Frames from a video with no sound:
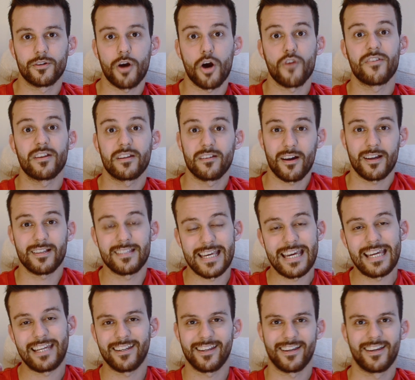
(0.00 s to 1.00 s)
COVID
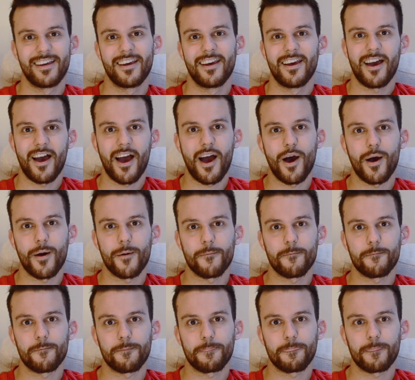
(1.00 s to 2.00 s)
nineteen.
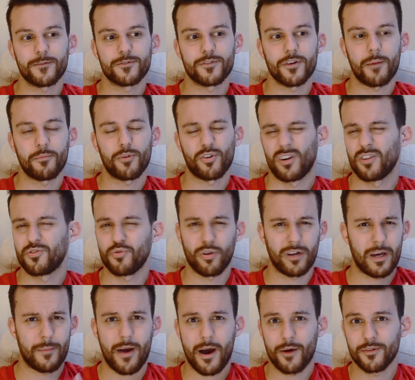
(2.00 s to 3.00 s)
Um, so I'm not going to
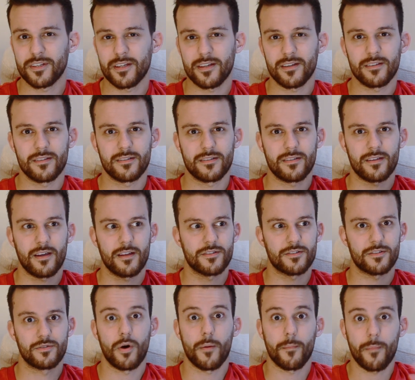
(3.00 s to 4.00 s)
talk about it.
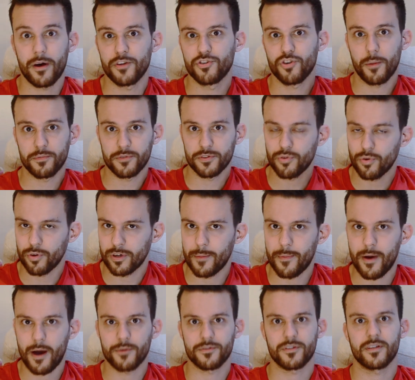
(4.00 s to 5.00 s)
It's not my job to talk
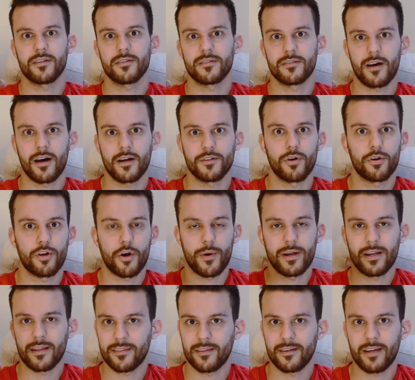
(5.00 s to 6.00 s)
about it. I don't know
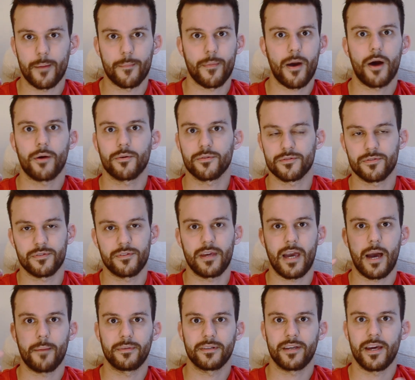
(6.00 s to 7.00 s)
anything about the
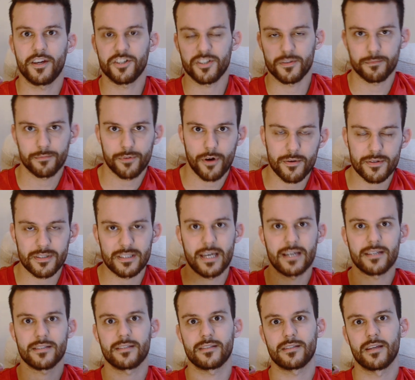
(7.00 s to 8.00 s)
application
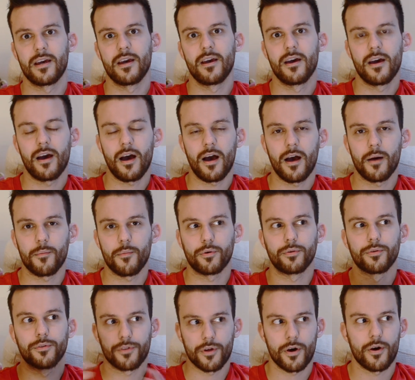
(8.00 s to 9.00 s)
process, um,
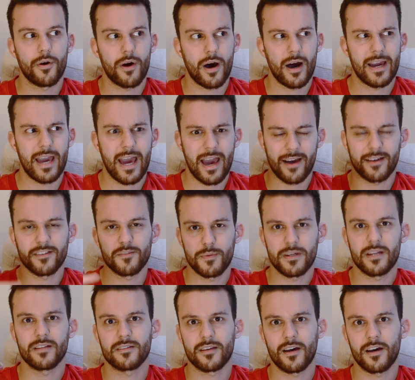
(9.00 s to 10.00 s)
although I had
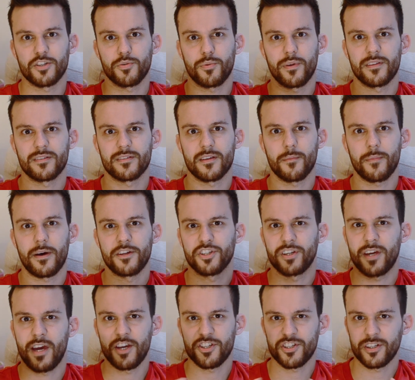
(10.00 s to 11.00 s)
been in touch with some
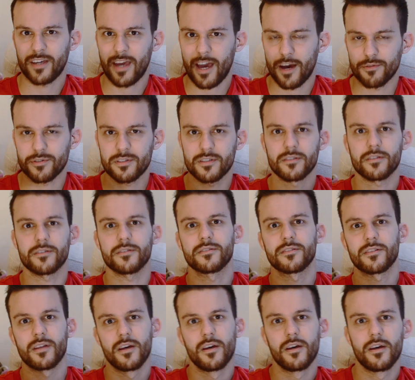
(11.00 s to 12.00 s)
education
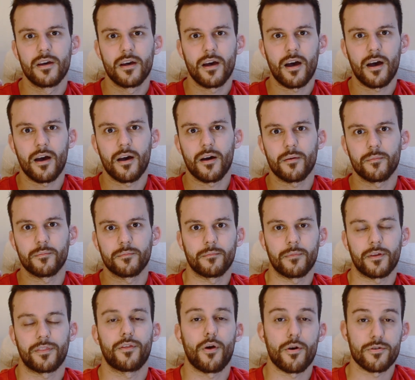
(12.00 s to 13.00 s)
counsellors. Um,
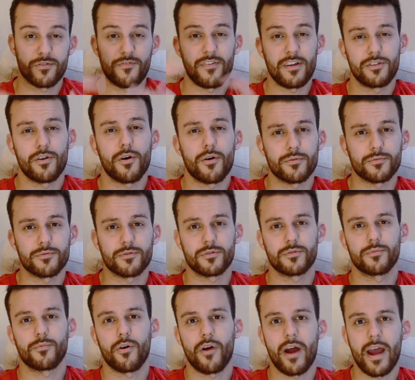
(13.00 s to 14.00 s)
but those
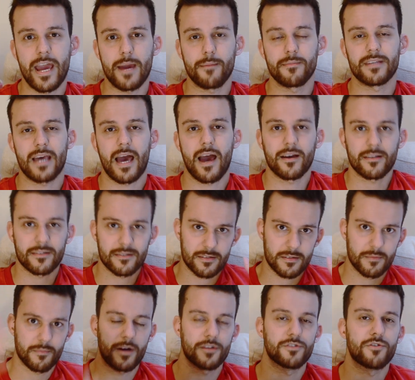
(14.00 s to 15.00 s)
videos were aimed at
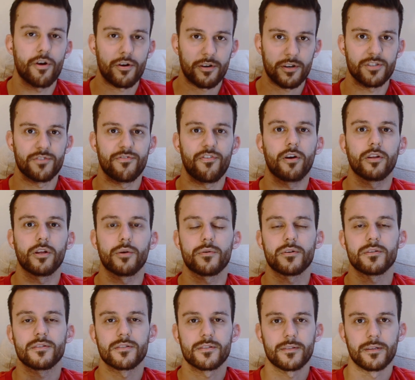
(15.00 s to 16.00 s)
my Turkish
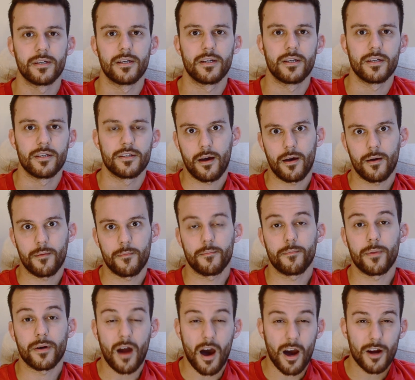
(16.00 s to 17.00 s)
followers. Um,
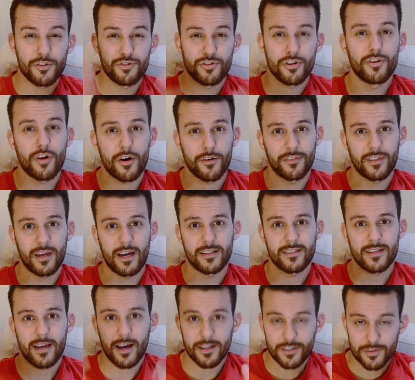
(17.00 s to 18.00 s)
but I do know
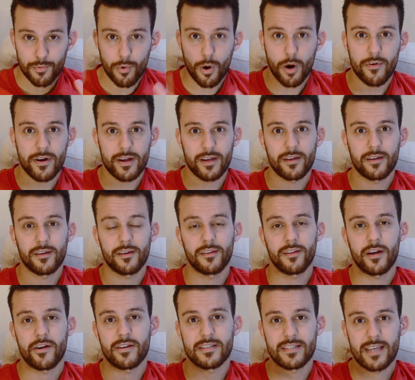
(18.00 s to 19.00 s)
that at Warwick
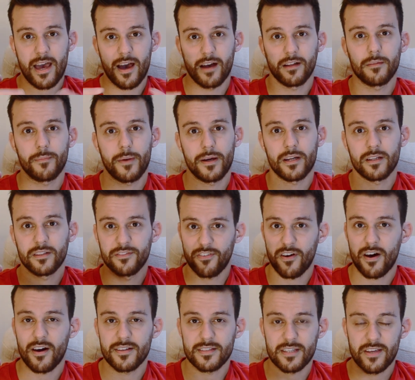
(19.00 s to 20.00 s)
there is help and
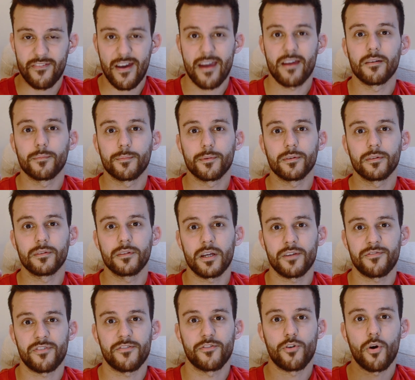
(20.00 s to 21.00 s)
advice available
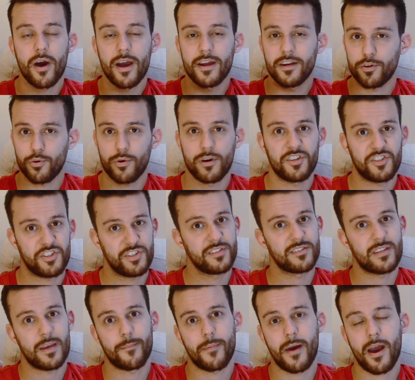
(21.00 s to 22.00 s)
if you've got any
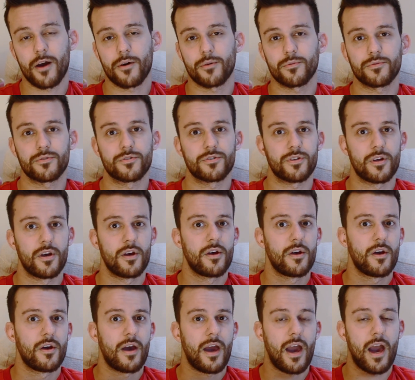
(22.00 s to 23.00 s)
questions about
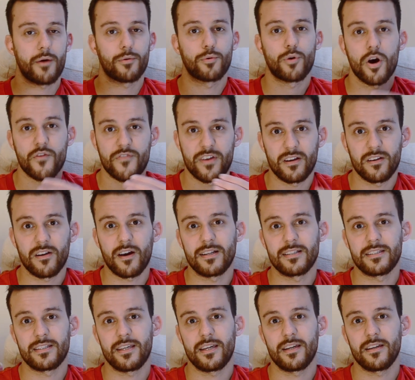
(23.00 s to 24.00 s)
how COVID
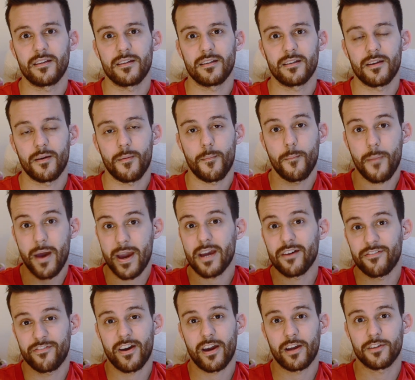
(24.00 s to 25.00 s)
nineteen may
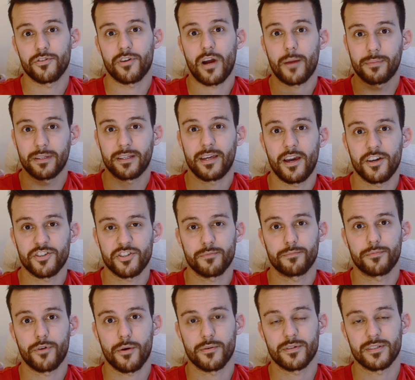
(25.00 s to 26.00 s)
affect your application
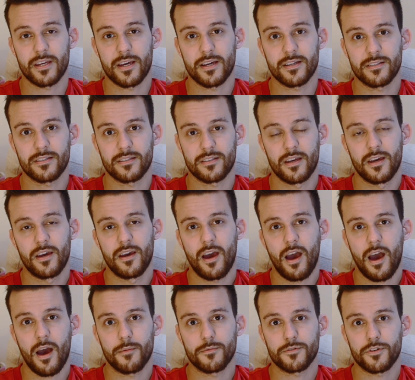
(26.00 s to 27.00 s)
process.
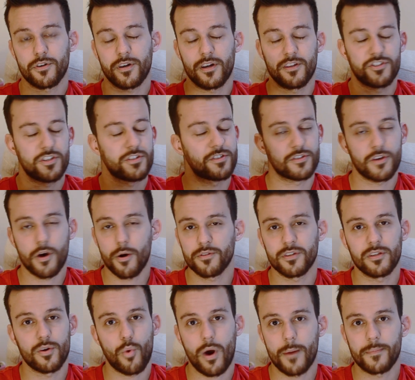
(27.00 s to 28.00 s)
Um, so you can just go to
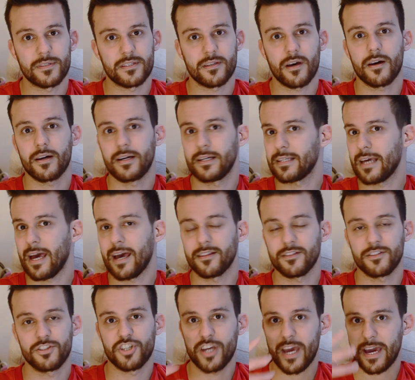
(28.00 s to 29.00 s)
the website
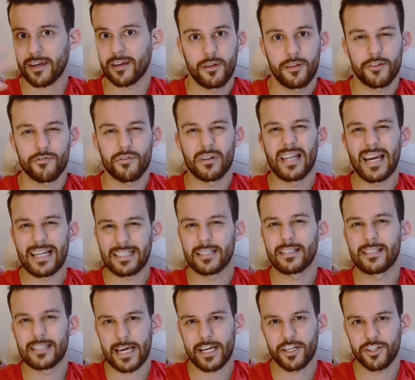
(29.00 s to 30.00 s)
and check the related
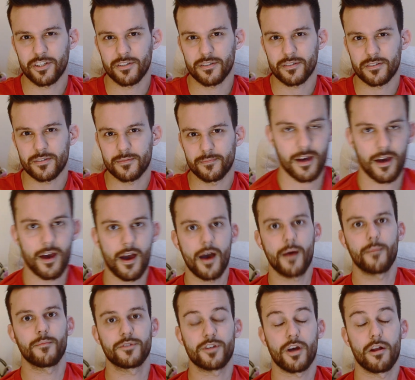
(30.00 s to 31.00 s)
sections.
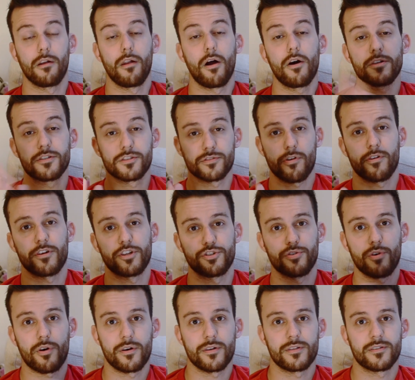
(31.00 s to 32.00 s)
Um, so long story
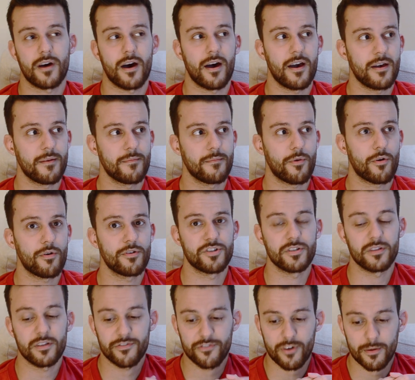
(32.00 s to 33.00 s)
short, I'm
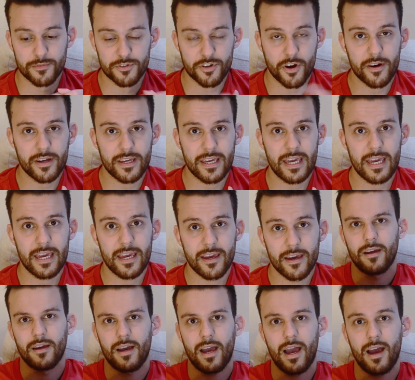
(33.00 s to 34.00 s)
originally from Turkey,
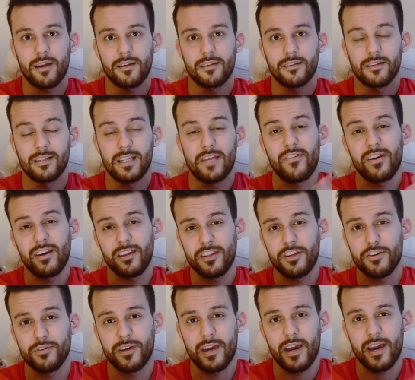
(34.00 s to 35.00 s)
and living in the
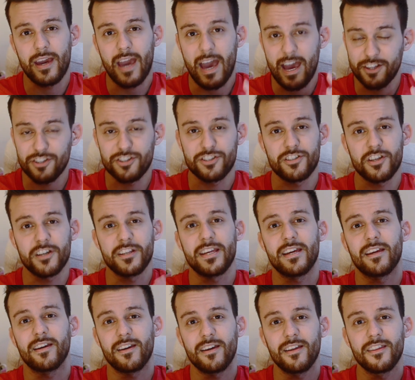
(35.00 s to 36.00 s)
U K and
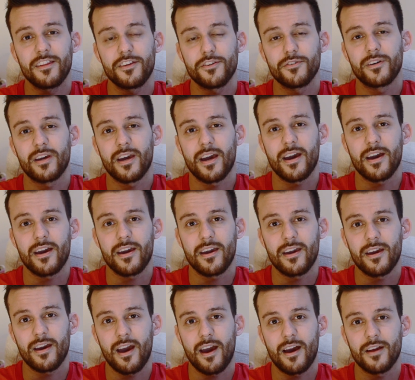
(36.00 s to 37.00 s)
studying in the U K
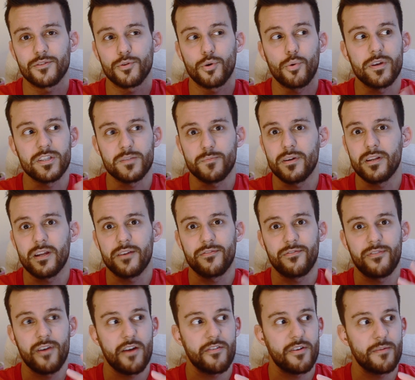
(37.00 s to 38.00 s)
had always been a
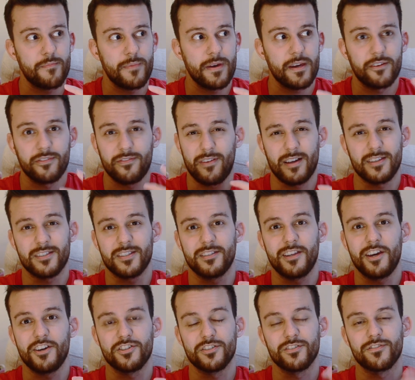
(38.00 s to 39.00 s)
very big
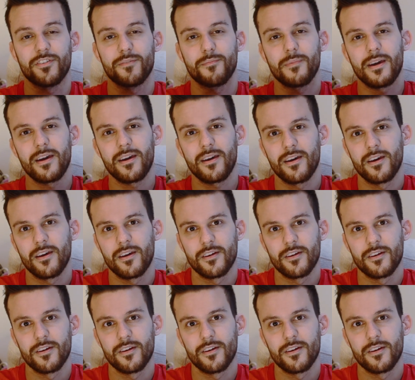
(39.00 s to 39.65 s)
fascination for me.